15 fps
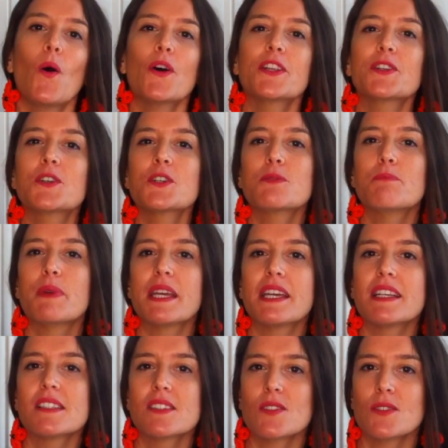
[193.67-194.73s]
or it could
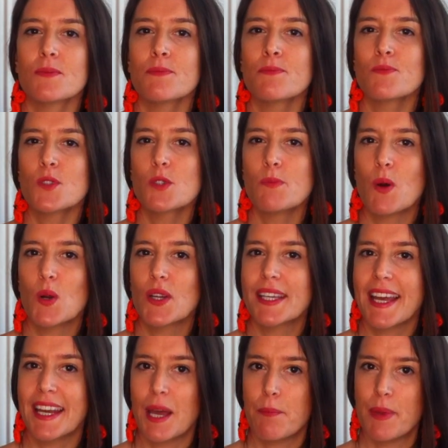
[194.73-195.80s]
be some small
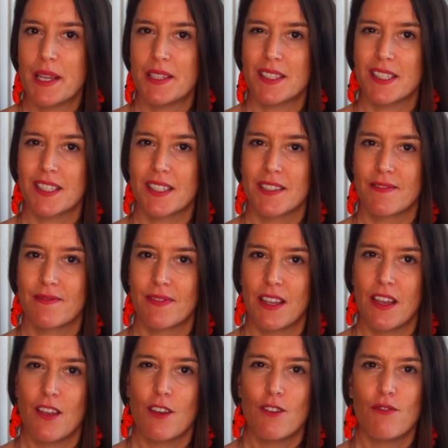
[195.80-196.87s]
canapés.
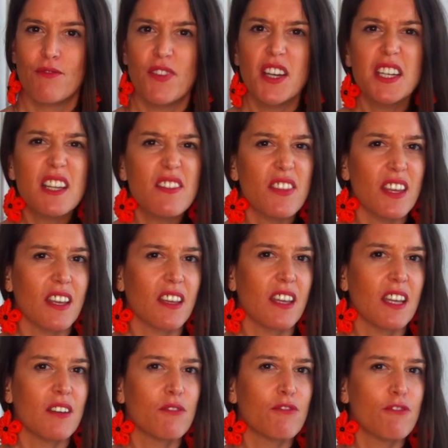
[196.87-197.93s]
Funny
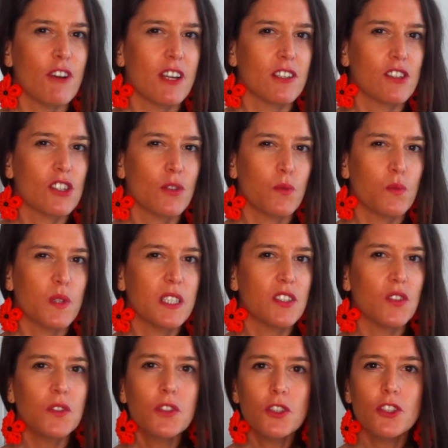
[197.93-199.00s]
thing, in French, we
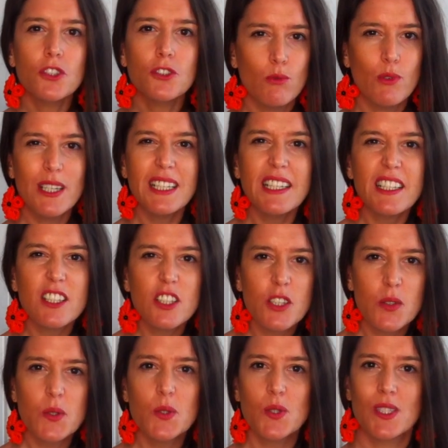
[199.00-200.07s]
don't really
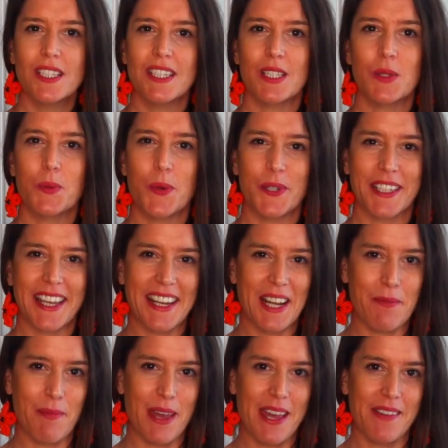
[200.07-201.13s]
use this word
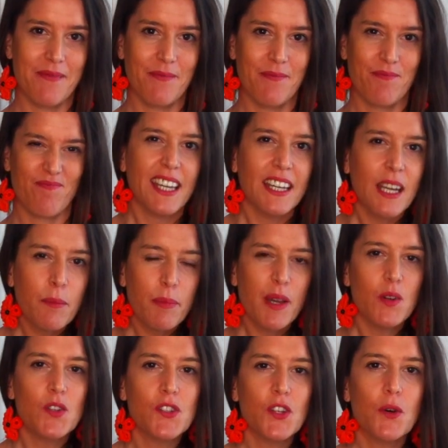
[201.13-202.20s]
canapé. A
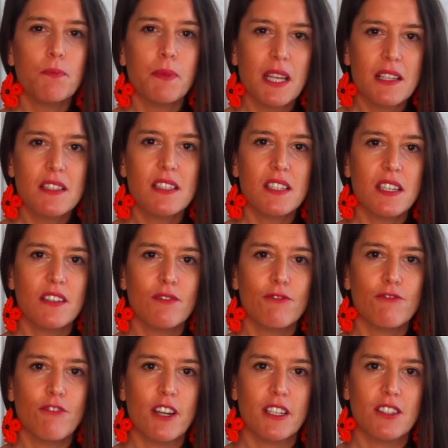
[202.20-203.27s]
canapé also means, in
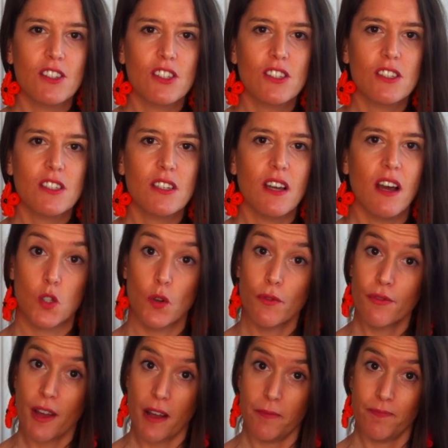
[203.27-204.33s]
French,
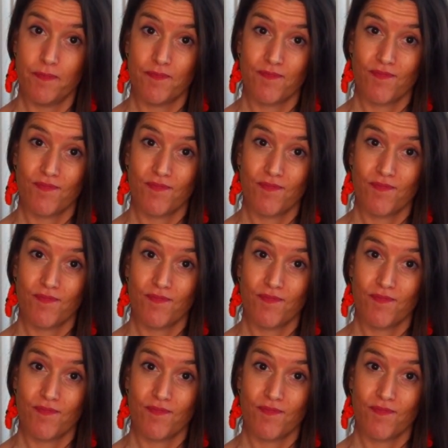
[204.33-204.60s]
sofa.